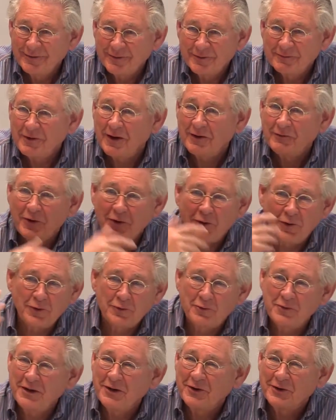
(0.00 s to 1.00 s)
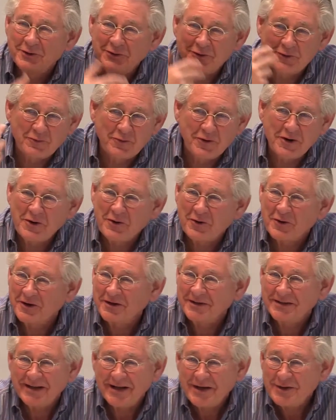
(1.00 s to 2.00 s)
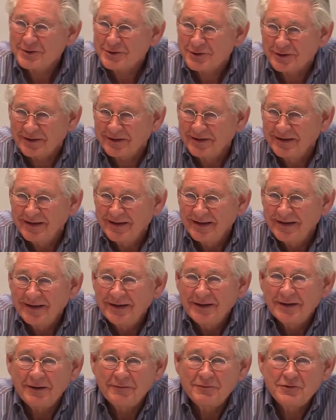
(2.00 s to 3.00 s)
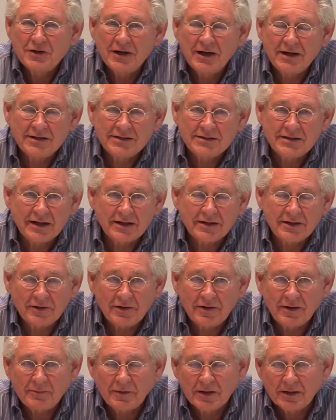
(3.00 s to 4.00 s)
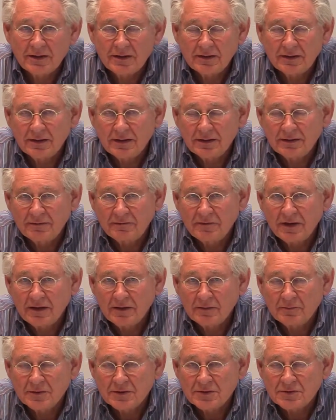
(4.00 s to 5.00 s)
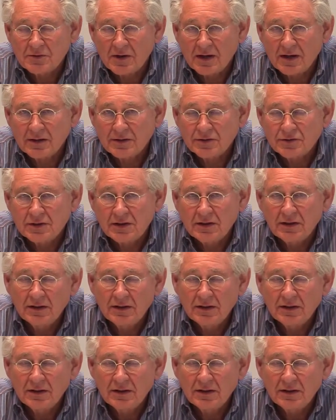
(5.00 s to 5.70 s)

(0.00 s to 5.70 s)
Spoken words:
Involve a whole reorientation of China's economic development strategy.